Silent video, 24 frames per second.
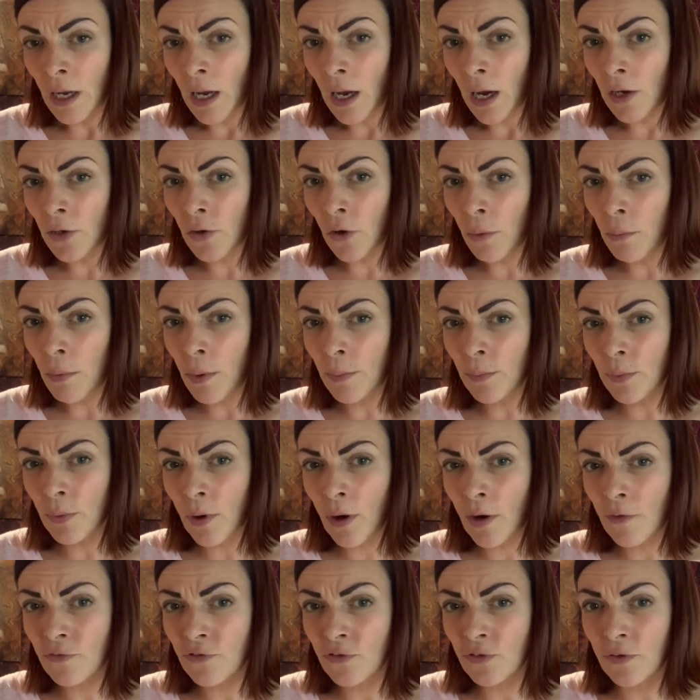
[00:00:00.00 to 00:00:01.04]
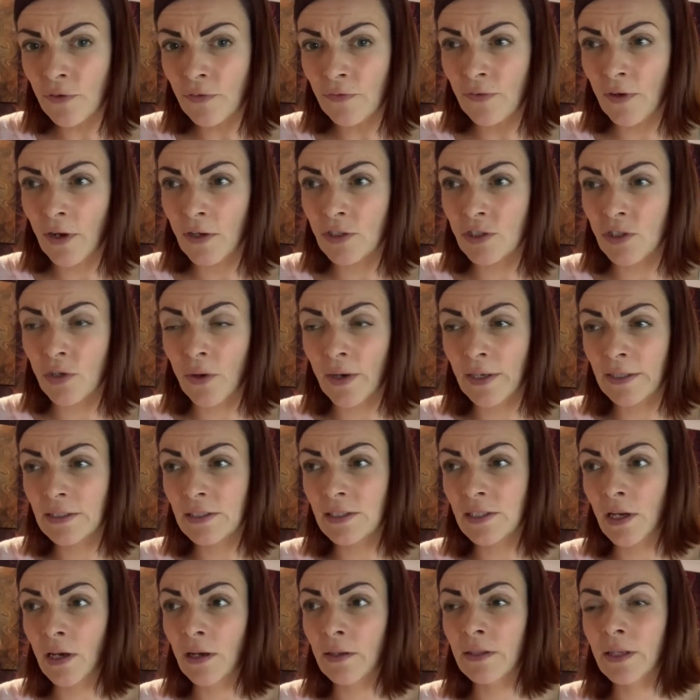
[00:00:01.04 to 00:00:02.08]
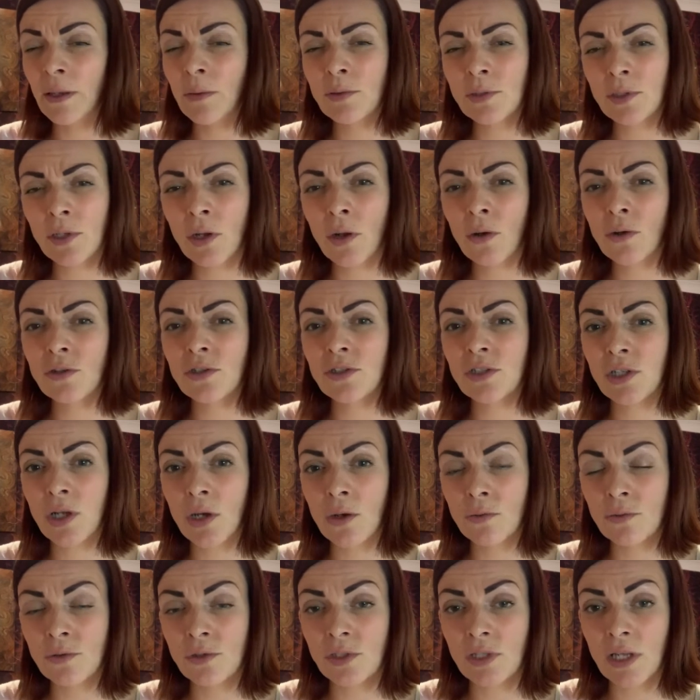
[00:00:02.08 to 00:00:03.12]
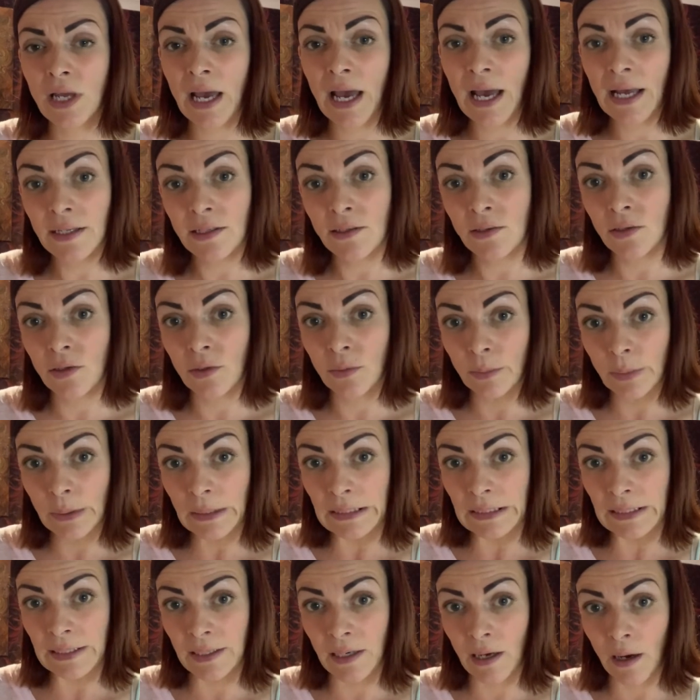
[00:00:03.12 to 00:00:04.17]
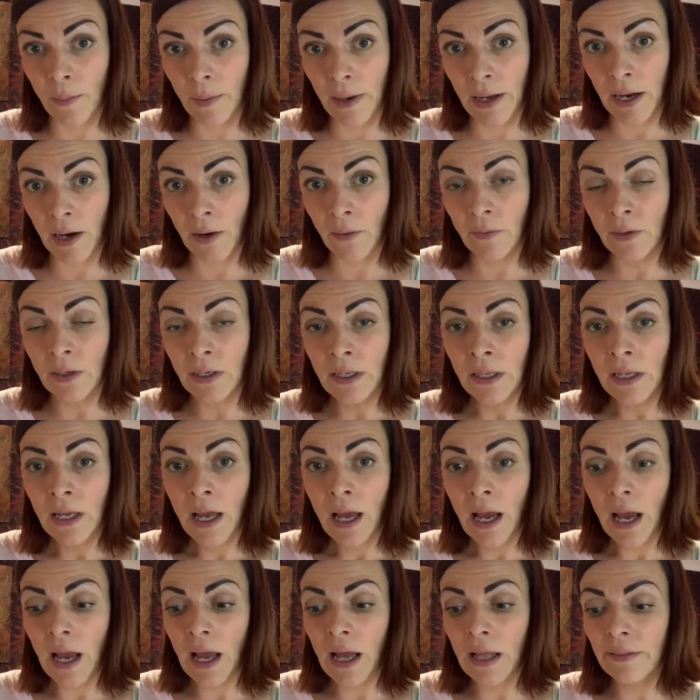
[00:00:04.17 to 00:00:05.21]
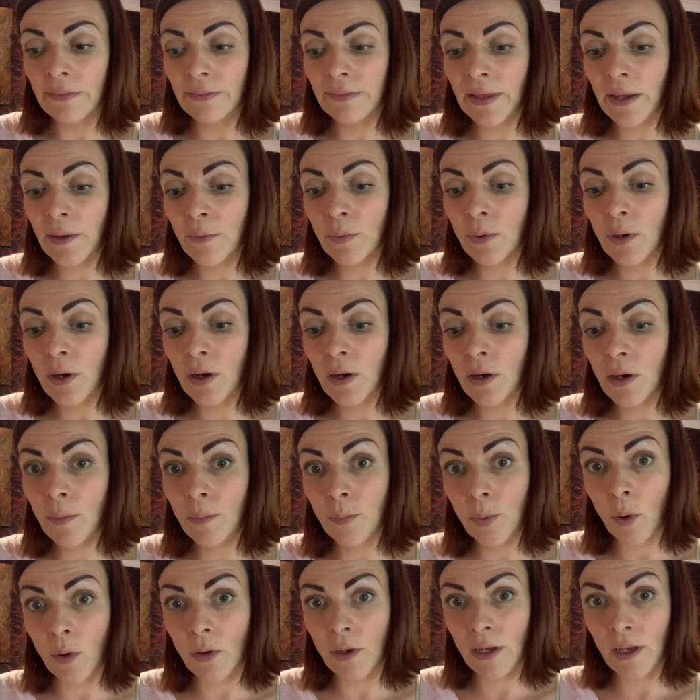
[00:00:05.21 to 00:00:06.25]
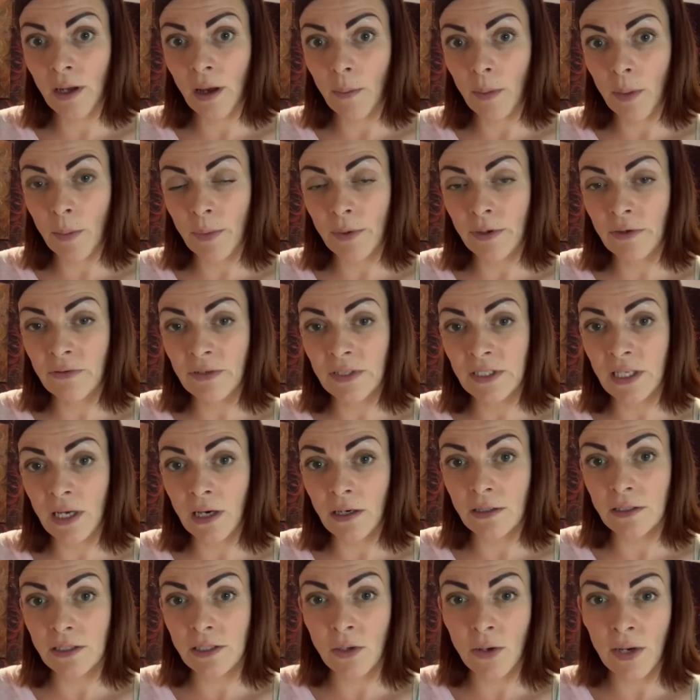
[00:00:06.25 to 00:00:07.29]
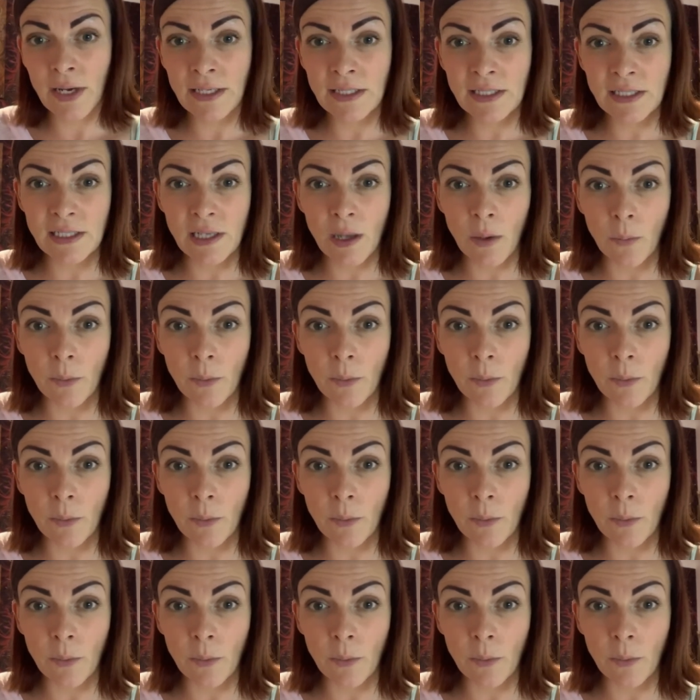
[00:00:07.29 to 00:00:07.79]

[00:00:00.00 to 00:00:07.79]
And I remember after a flush that I'd done, there was a lot of stones that hadn't completely come out and they were blocking up the biliary ducts, and I ended up